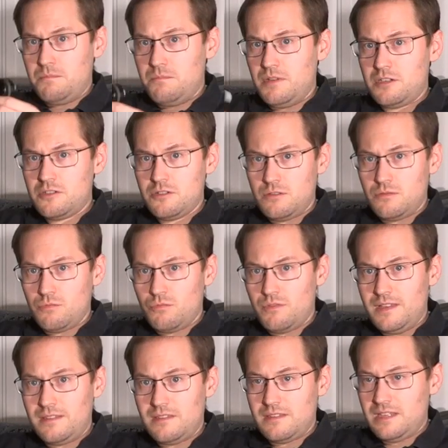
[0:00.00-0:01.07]
measured
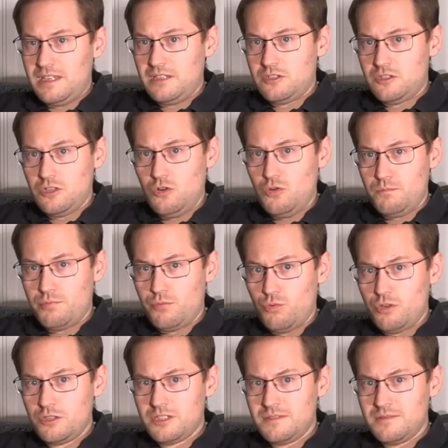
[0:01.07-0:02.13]
with the dome
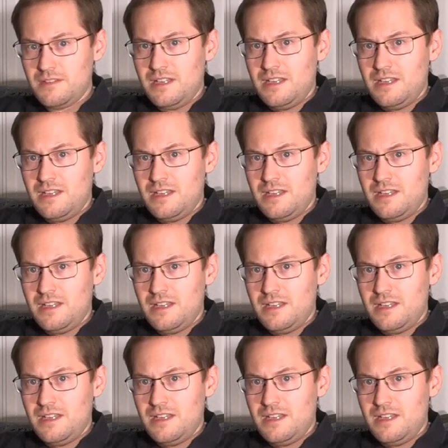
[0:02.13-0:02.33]
port.